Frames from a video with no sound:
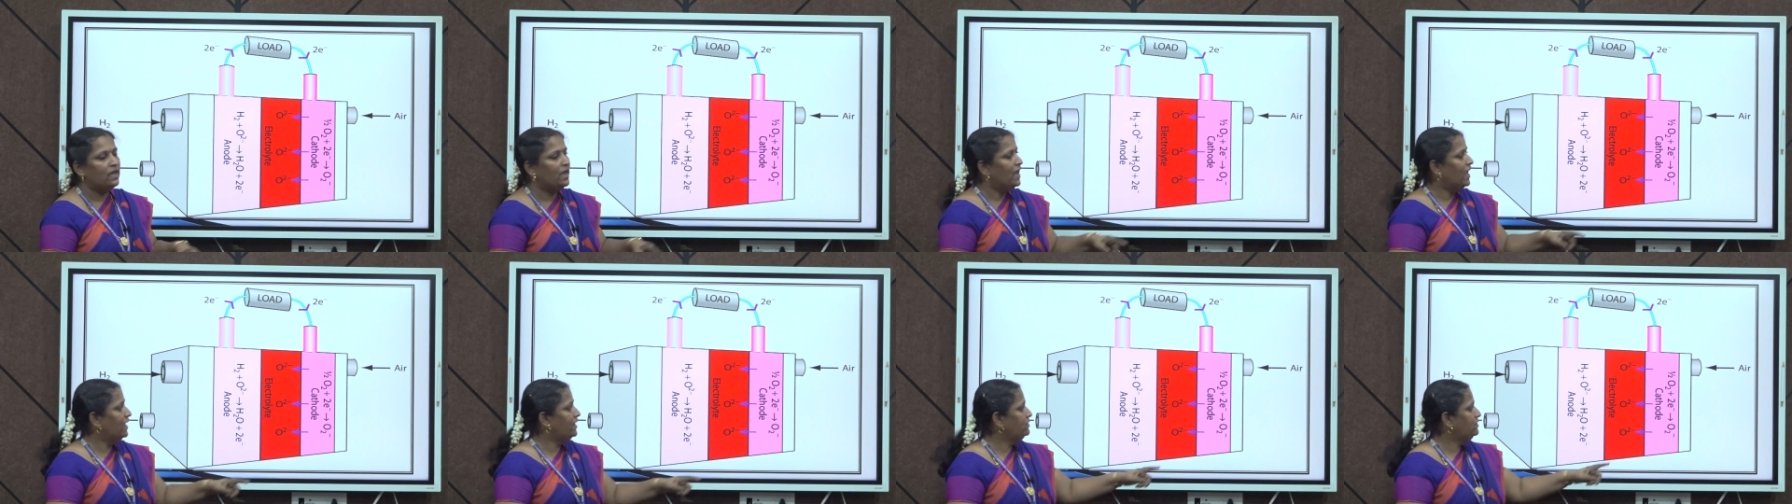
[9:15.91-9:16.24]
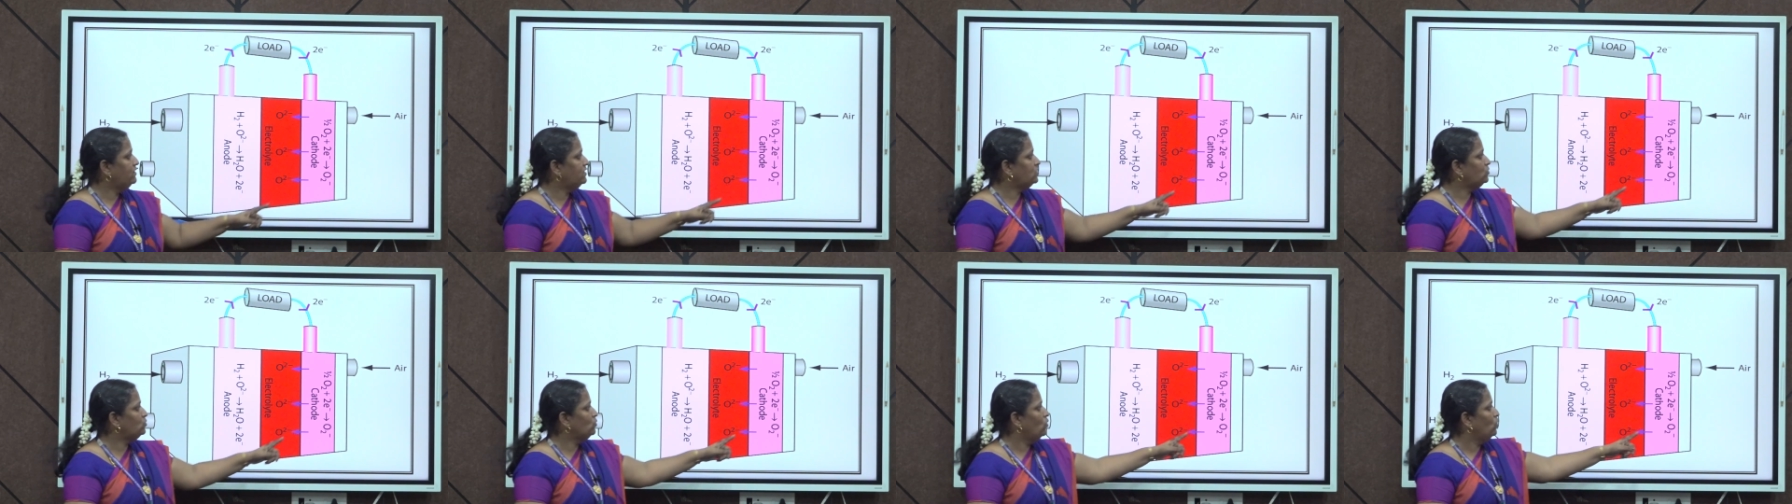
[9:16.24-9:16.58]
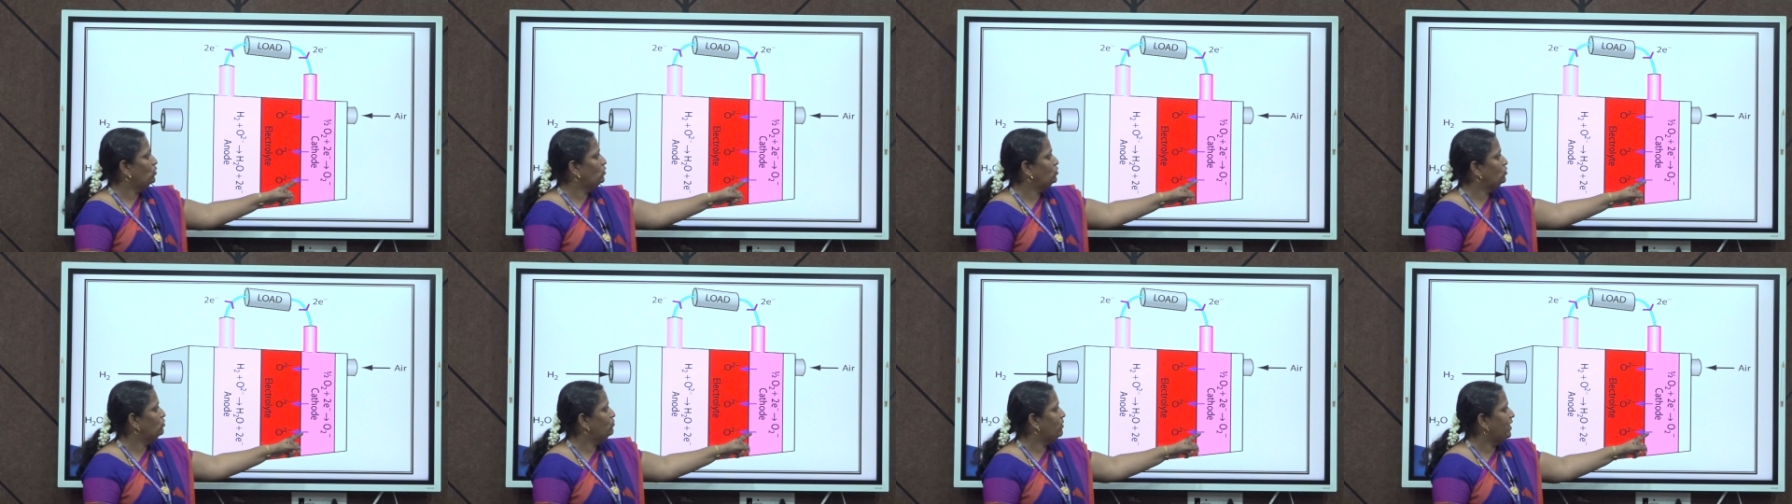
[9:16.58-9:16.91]
and this
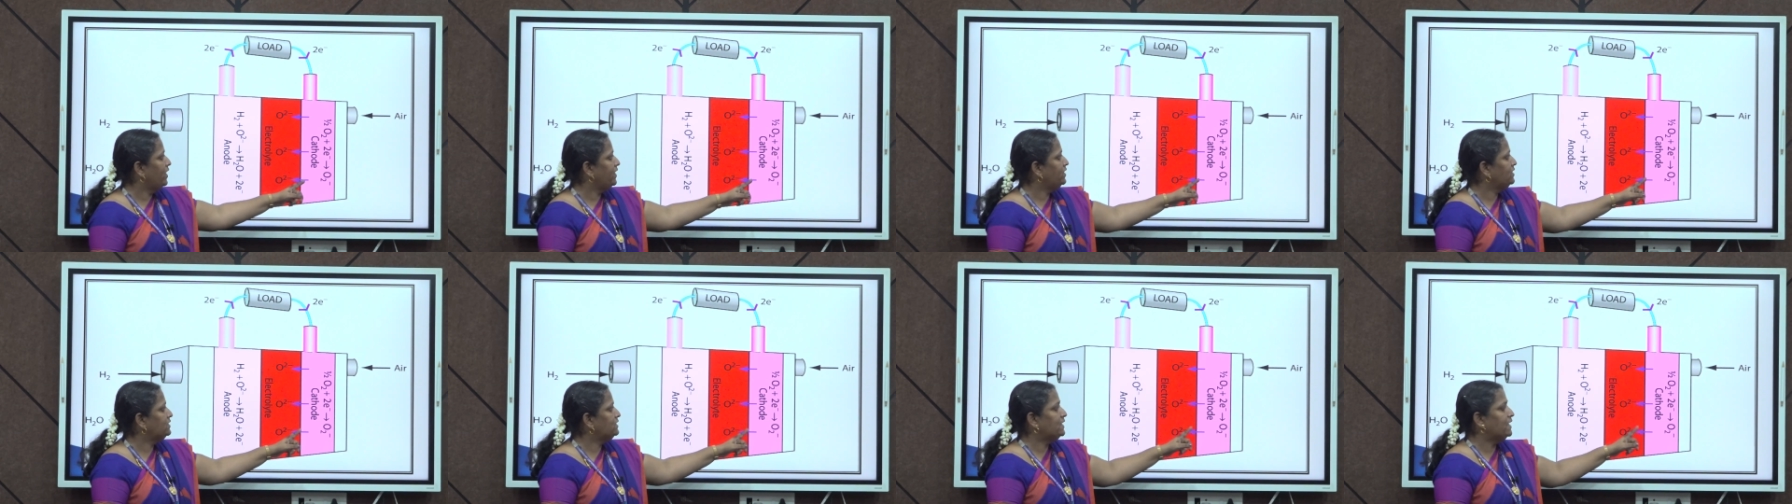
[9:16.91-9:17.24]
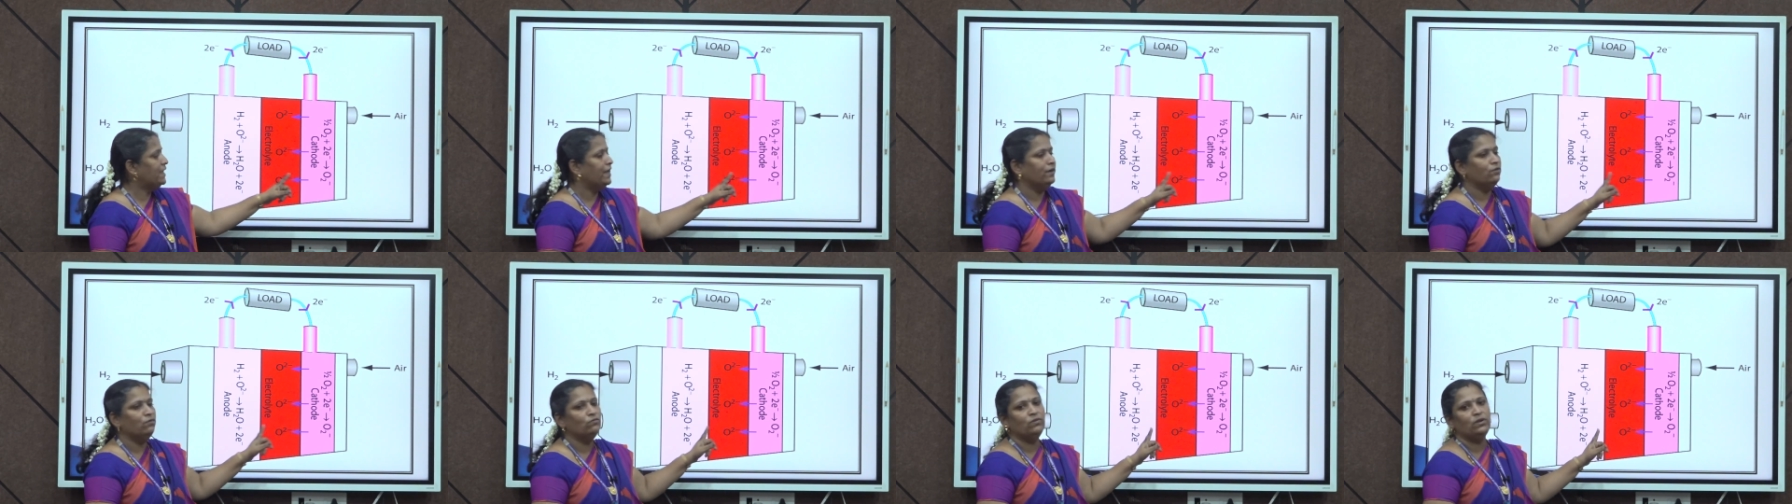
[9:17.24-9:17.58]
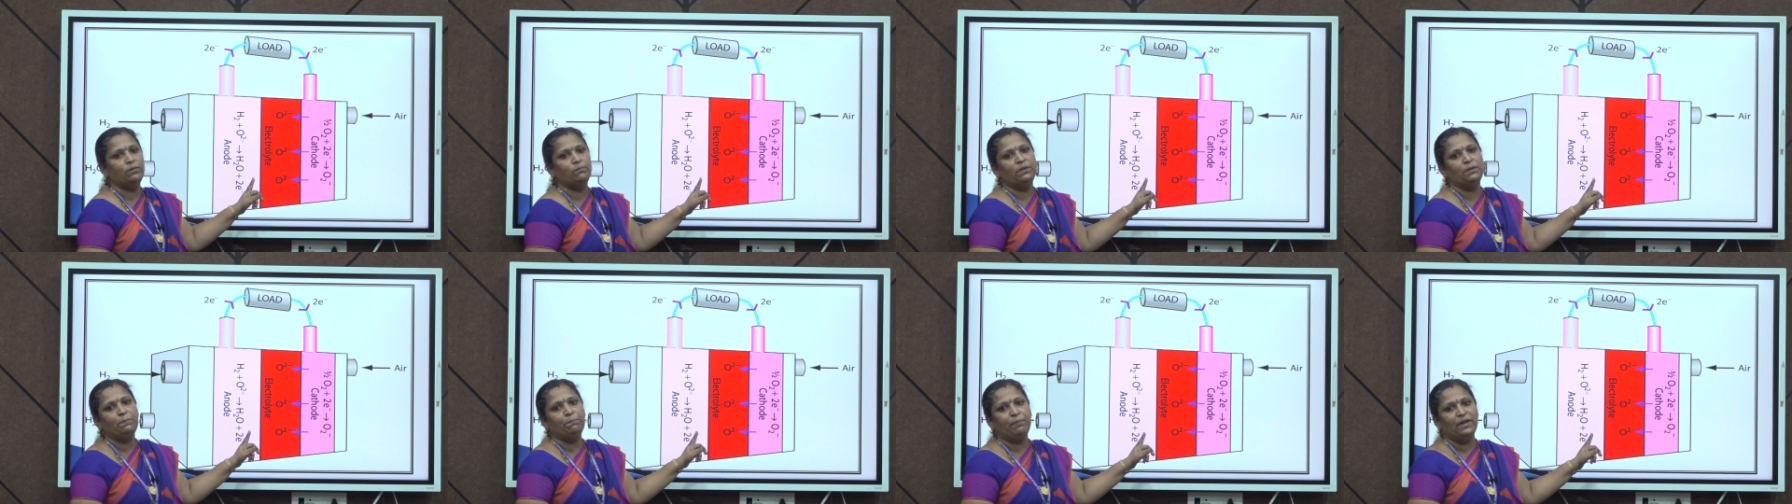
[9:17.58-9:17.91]
O2 minus ion will
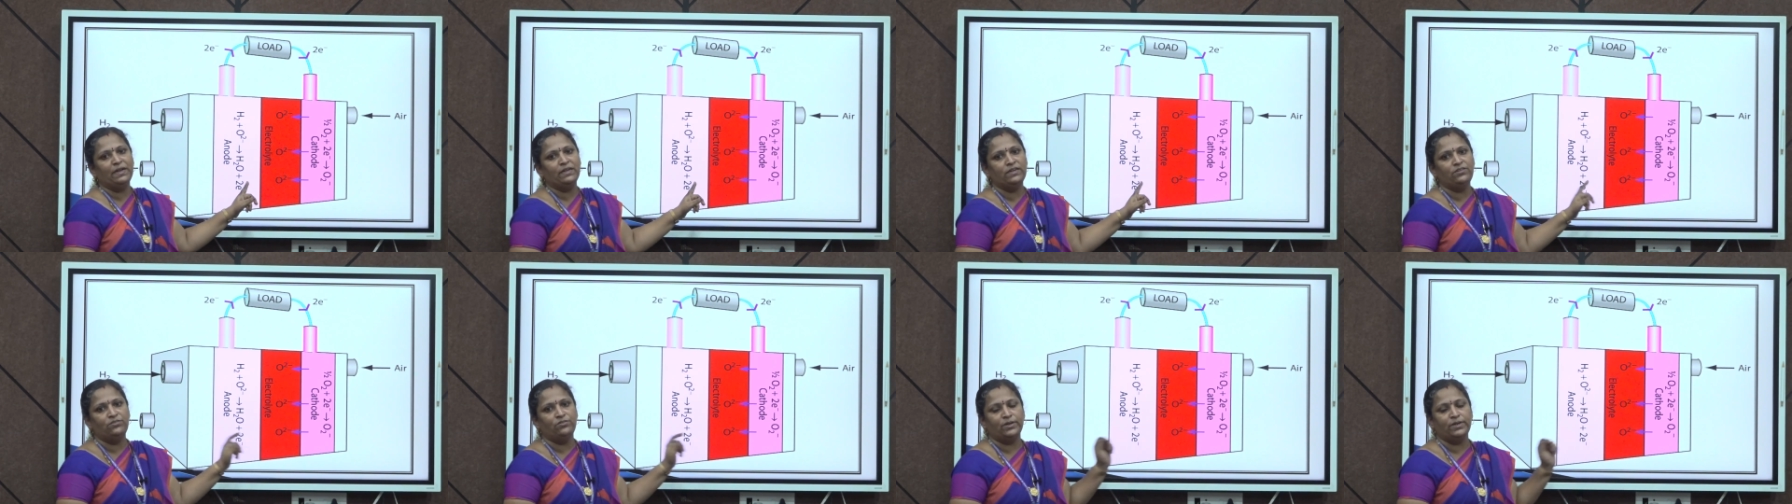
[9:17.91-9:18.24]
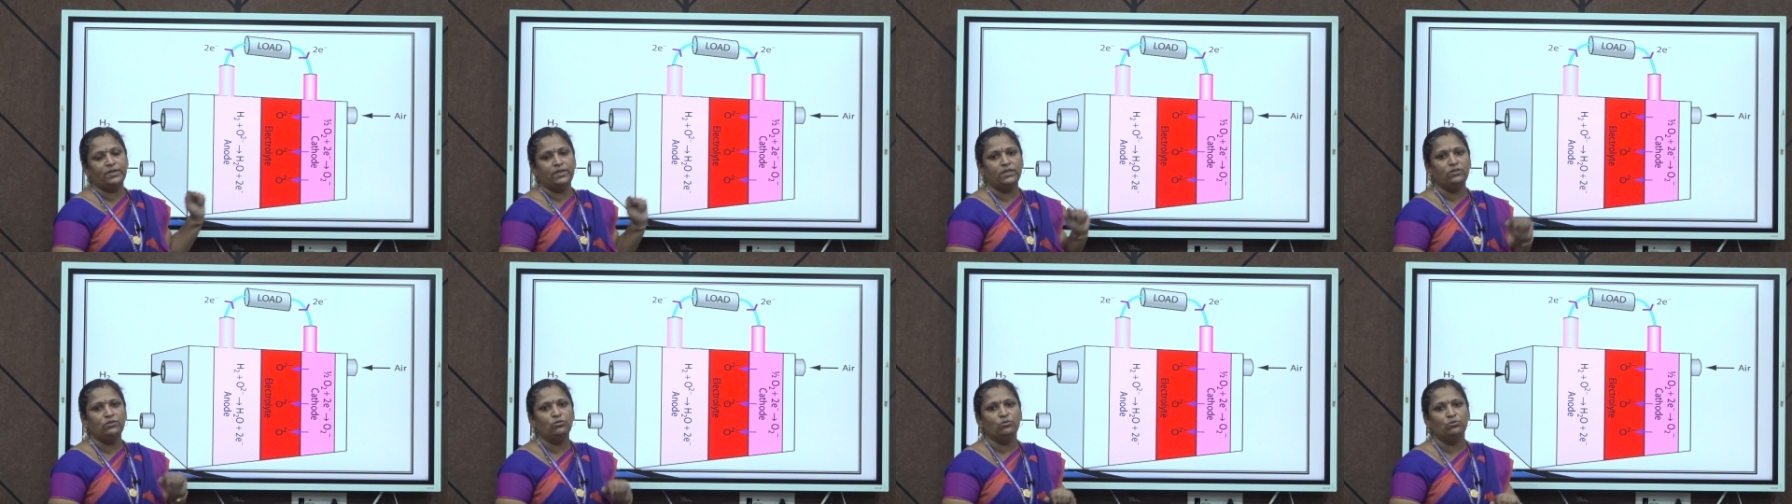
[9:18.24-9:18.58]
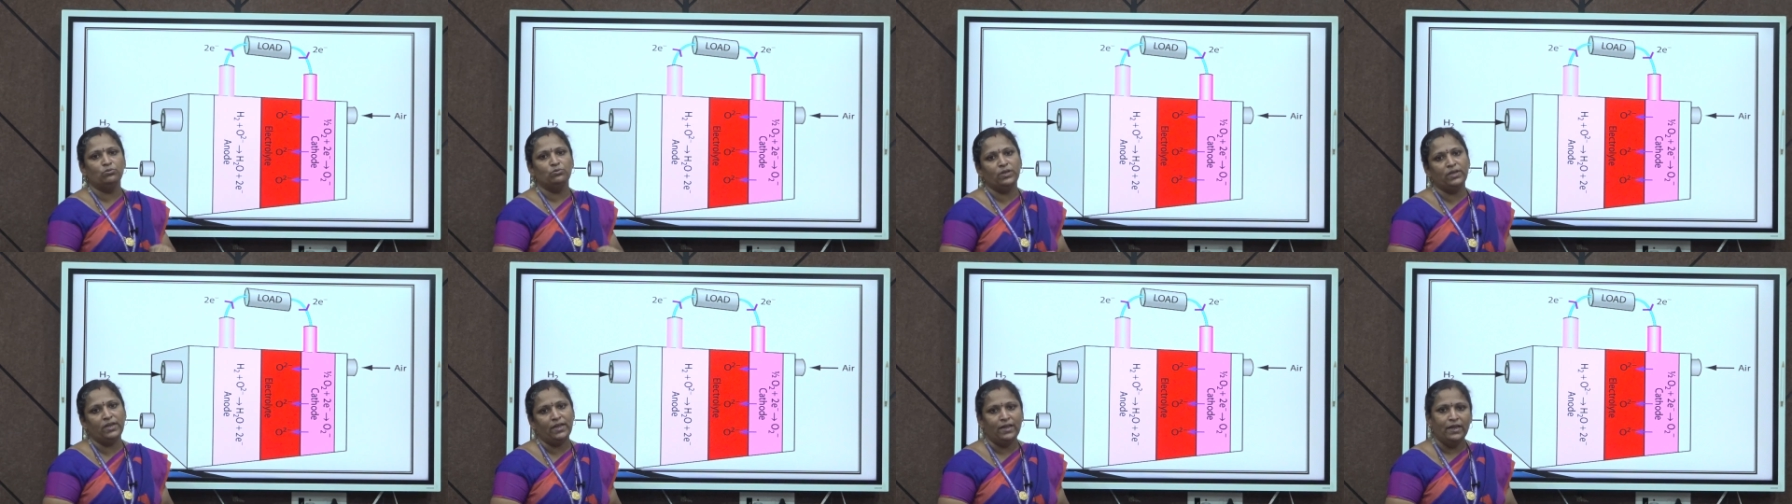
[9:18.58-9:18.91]
be penetrating
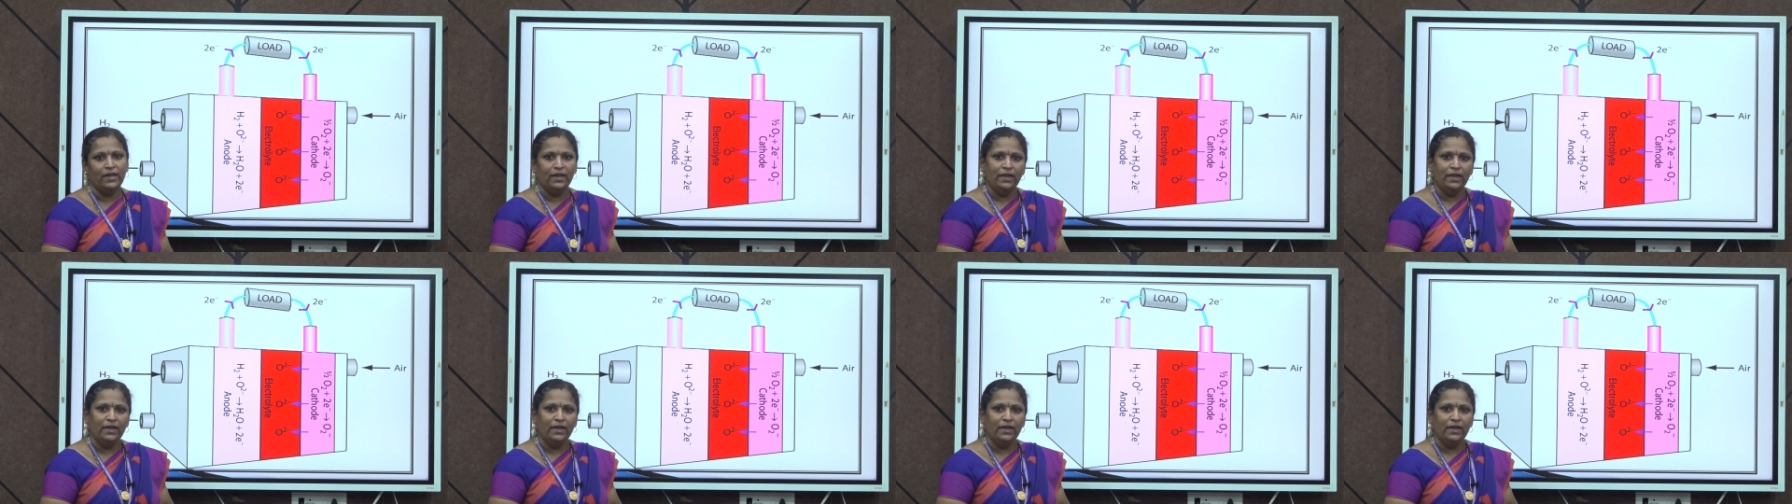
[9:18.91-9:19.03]
through the